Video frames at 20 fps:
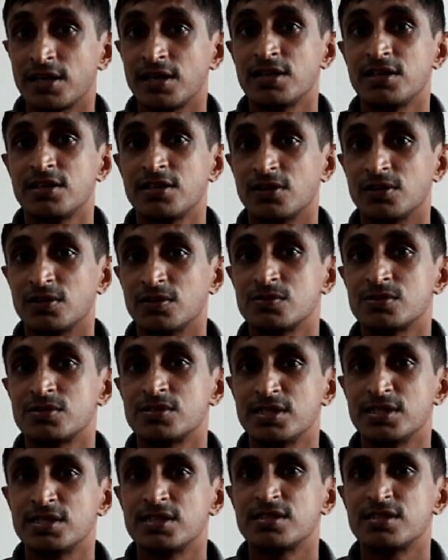he knows
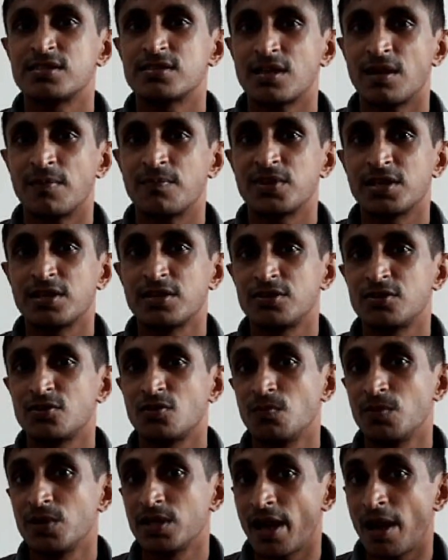this is something
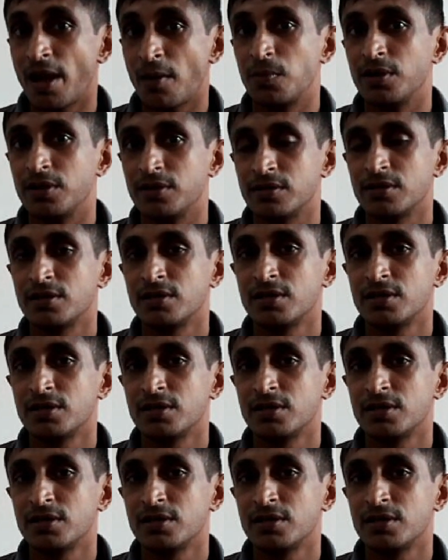to be happened.